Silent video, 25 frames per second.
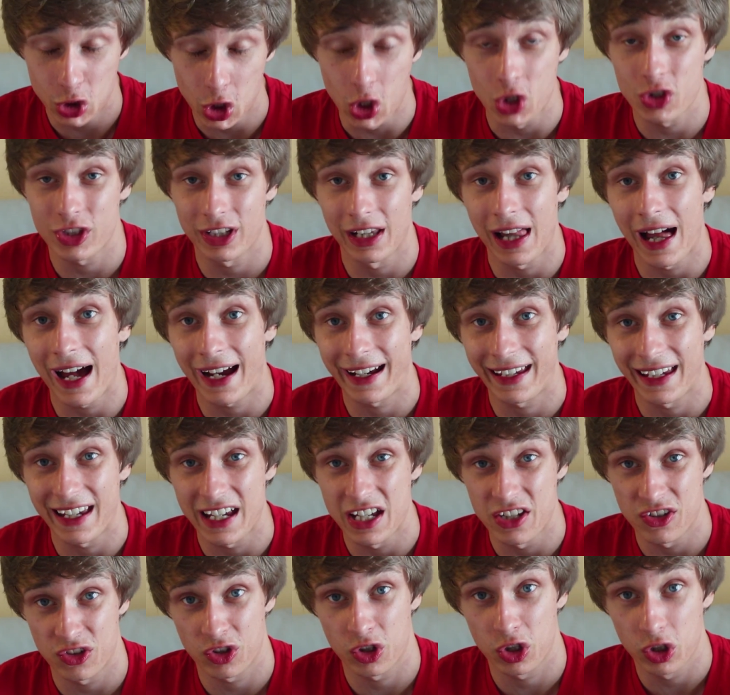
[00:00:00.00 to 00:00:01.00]
does lack
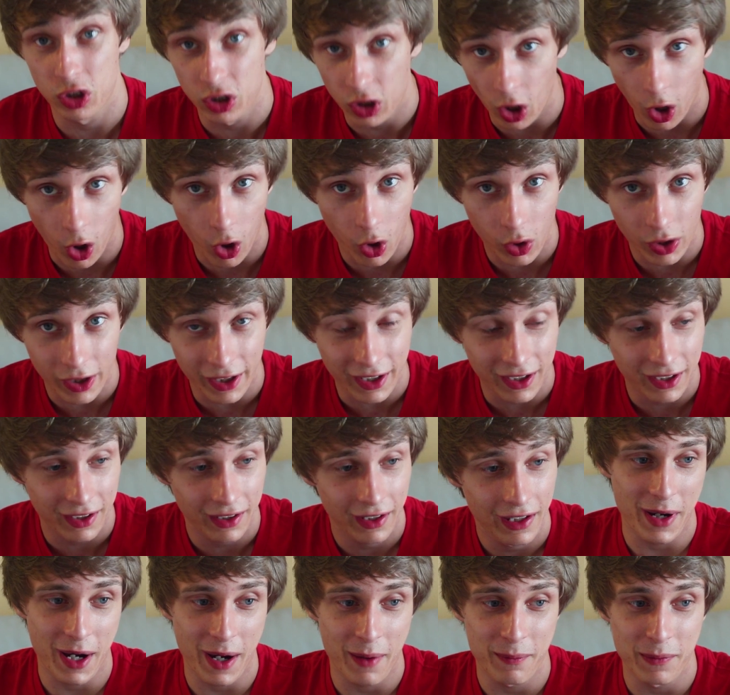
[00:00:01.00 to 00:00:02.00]
is garlic.
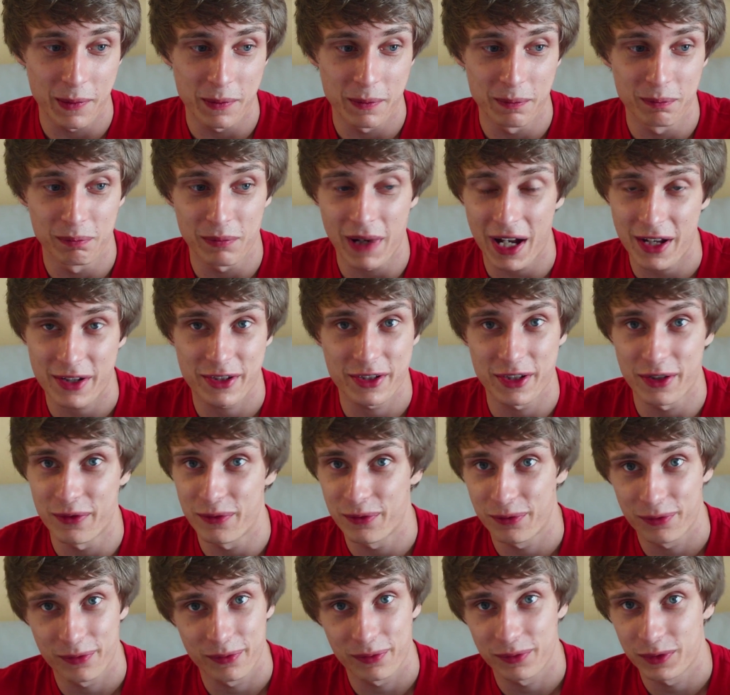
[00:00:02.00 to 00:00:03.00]
I'm a
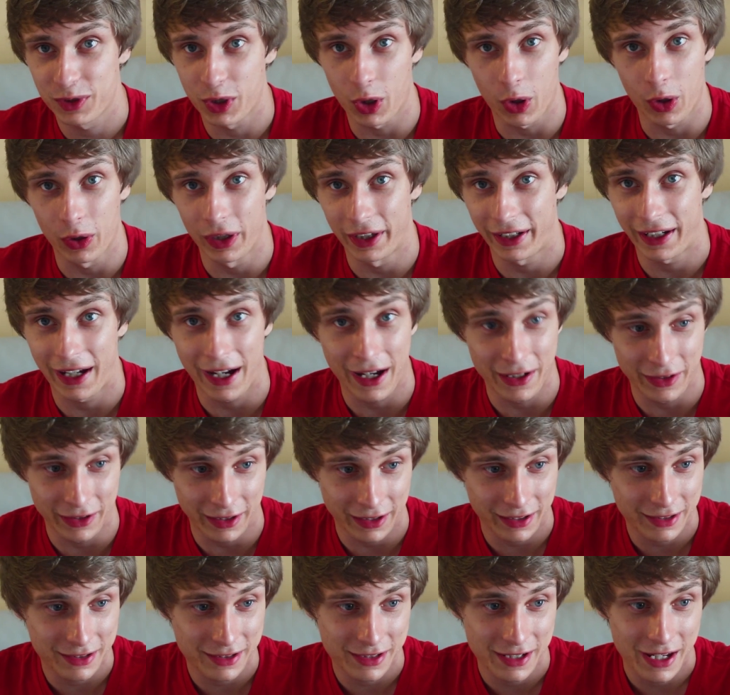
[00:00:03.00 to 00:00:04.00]
massive garlic
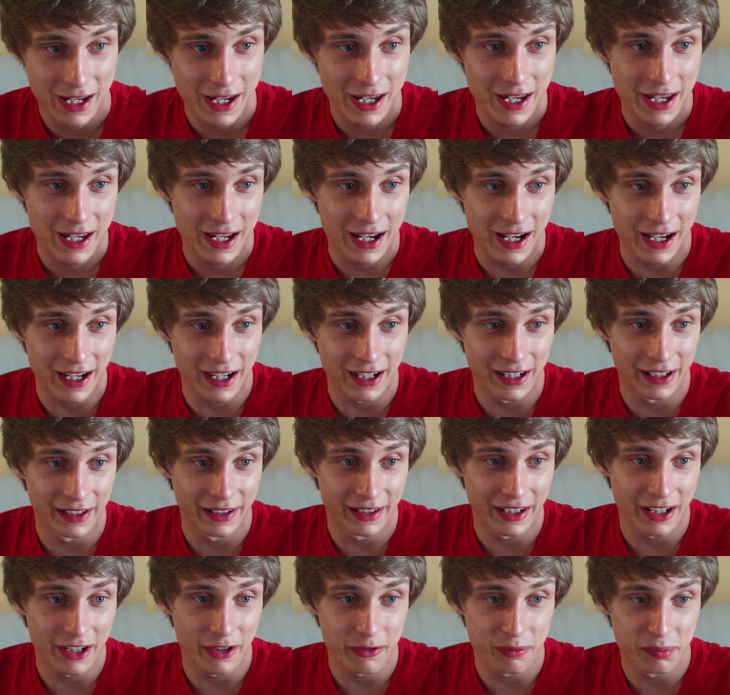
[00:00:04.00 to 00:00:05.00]
addict,
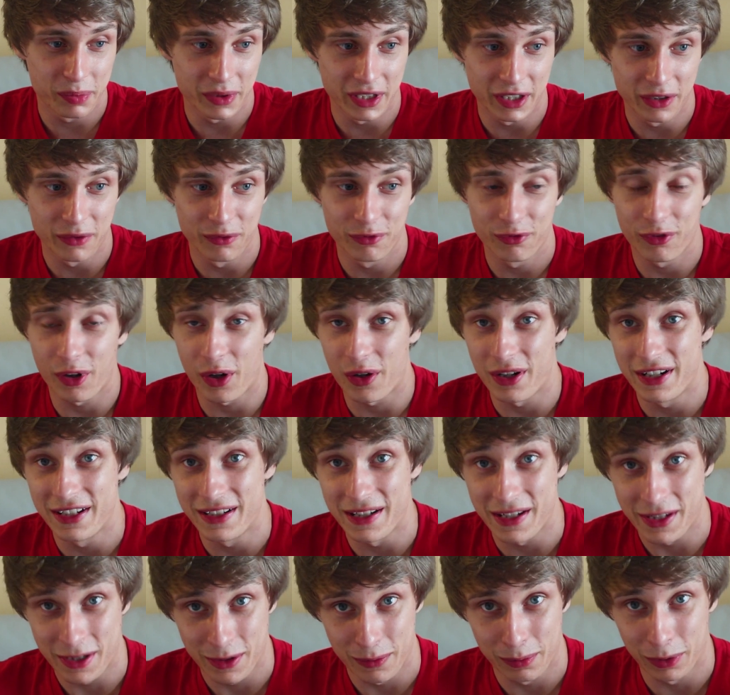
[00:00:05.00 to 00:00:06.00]
and I've been very
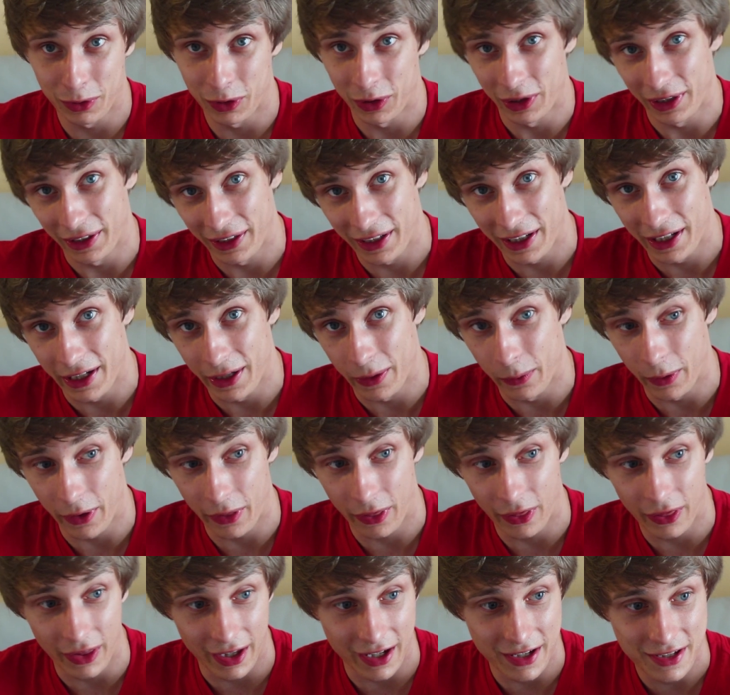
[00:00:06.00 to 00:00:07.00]
disappointed here
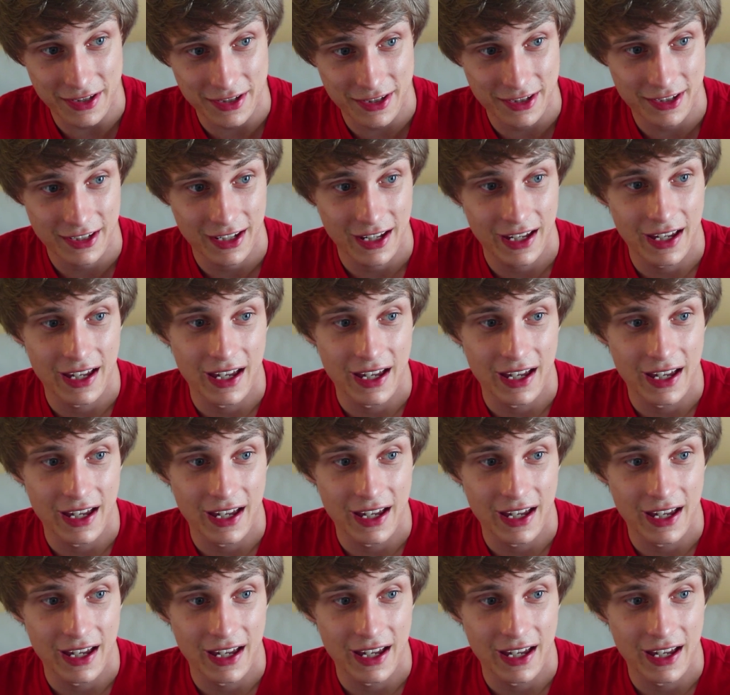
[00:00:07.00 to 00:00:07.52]
with this.